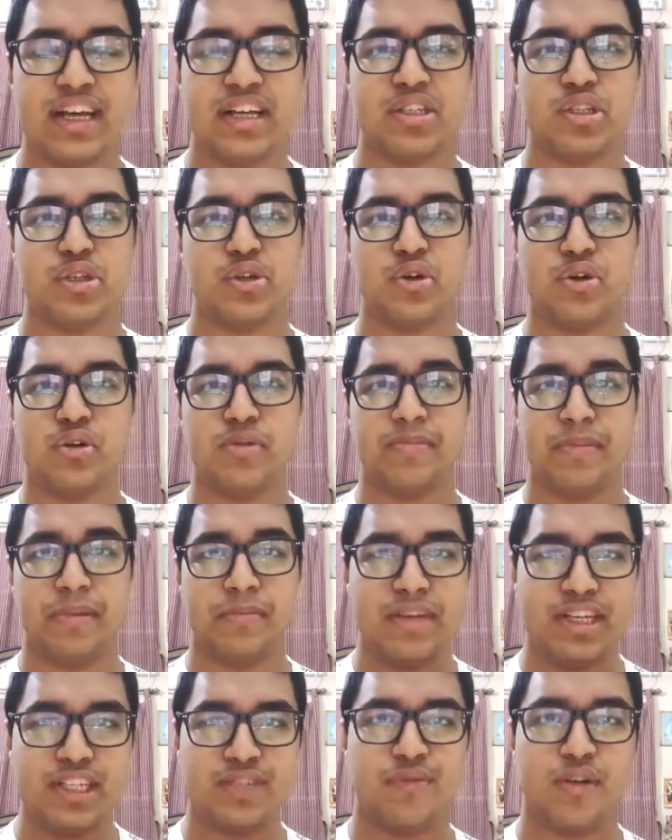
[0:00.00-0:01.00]
So
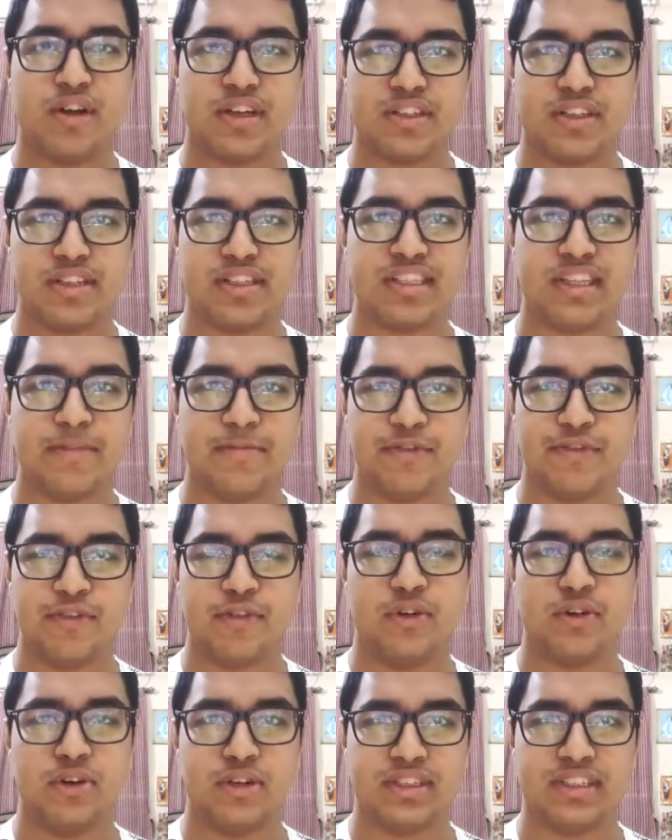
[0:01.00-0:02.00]
please focus on C
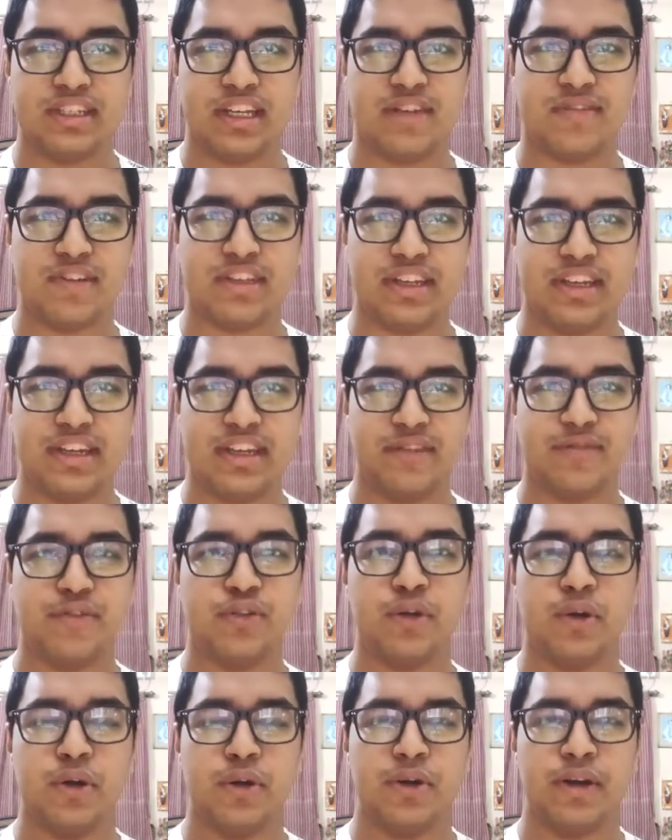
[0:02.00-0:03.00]
before sitting for the
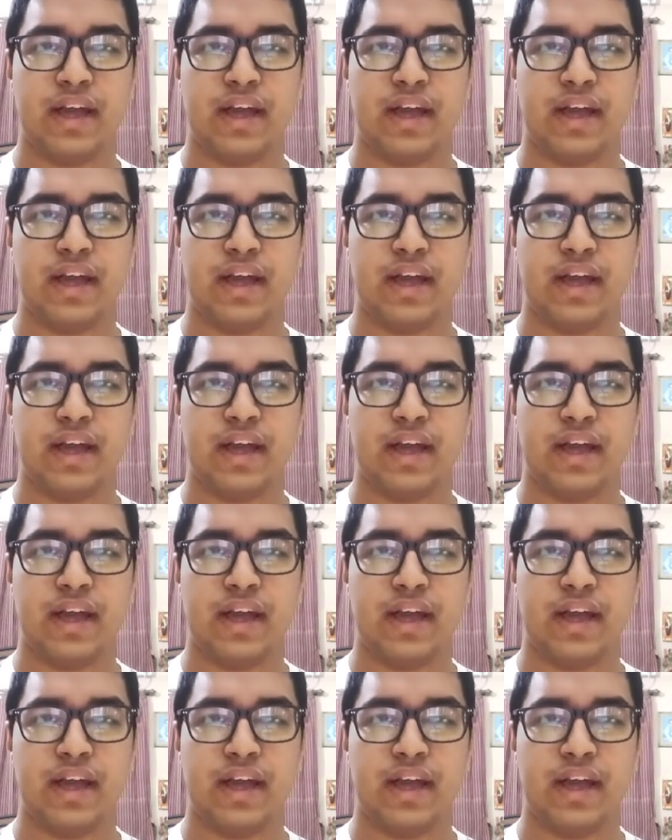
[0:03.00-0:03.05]
interview,